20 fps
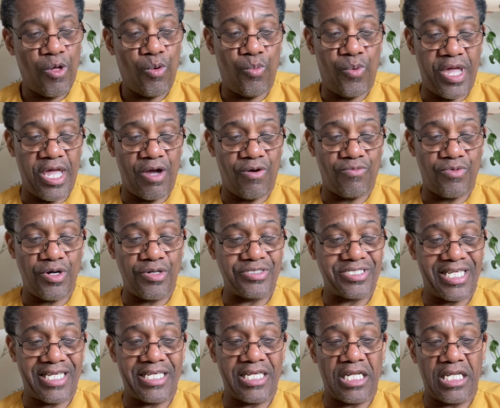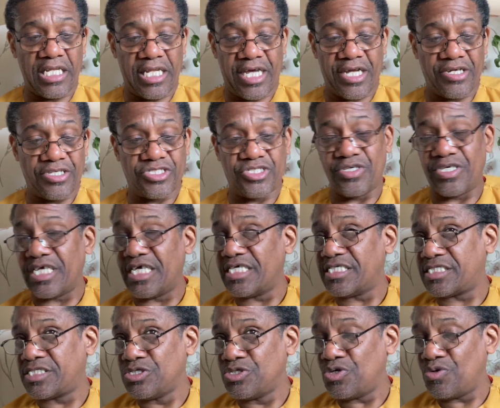William wrote in a letter to
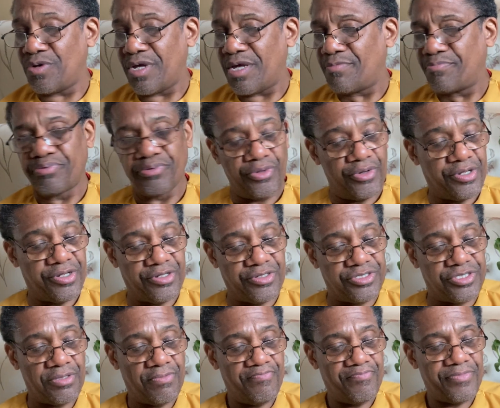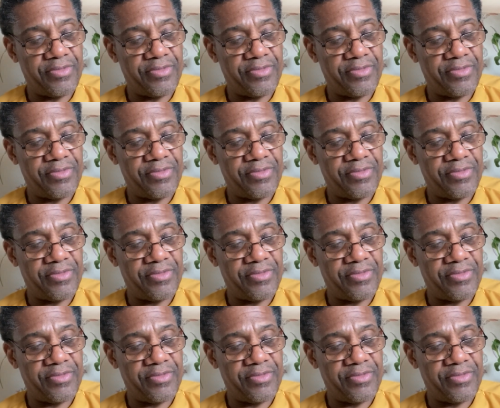his new employers.